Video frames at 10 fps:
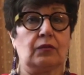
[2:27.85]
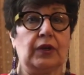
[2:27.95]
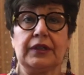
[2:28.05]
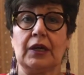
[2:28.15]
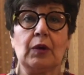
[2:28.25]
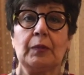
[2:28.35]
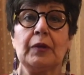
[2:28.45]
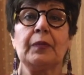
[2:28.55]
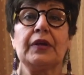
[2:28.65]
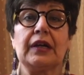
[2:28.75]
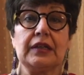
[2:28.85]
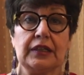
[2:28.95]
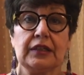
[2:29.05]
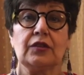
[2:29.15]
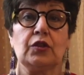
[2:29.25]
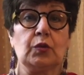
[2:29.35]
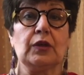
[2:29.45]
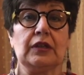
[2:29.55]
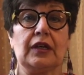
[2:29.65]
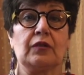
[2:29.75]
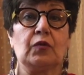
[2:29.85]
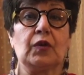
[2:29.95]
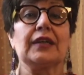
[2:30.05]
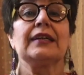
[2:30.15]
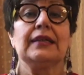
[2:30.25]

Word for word: right now i'm limping i need to do a lot of work